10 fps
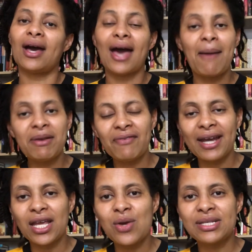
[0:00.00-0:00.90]
I'm
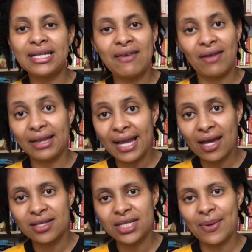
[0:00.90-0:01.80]
inviting you to leave a
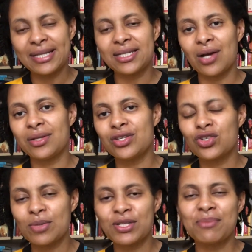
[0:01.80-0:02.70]
link to it down in the
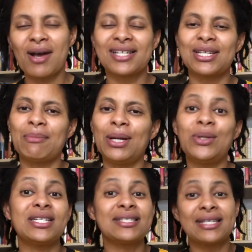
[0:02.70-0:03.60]
description box down below,
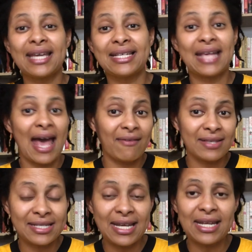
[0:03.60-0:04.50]
just in case I haven't seen